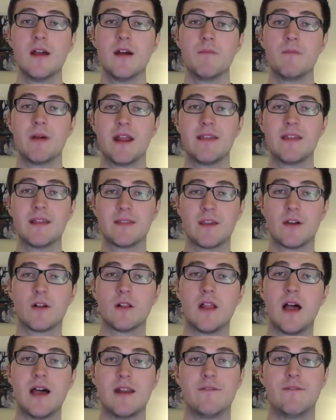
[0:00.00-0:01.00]
But I think there are a
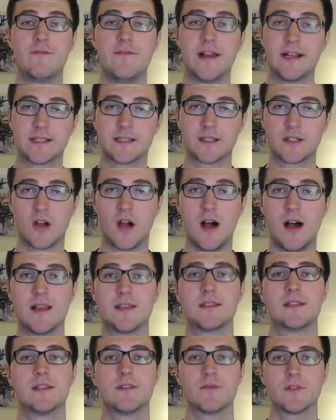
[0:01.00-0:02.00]
lot of fixed
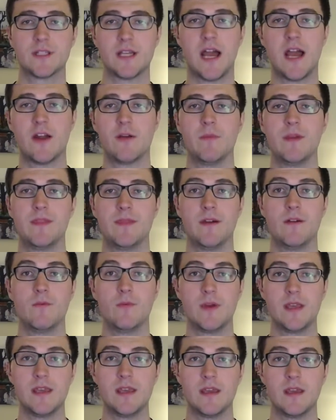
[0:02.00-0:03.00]
costs in retirement that
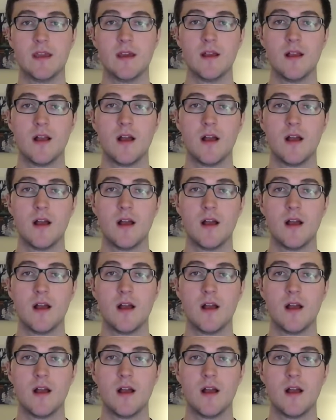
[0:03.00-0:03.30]
we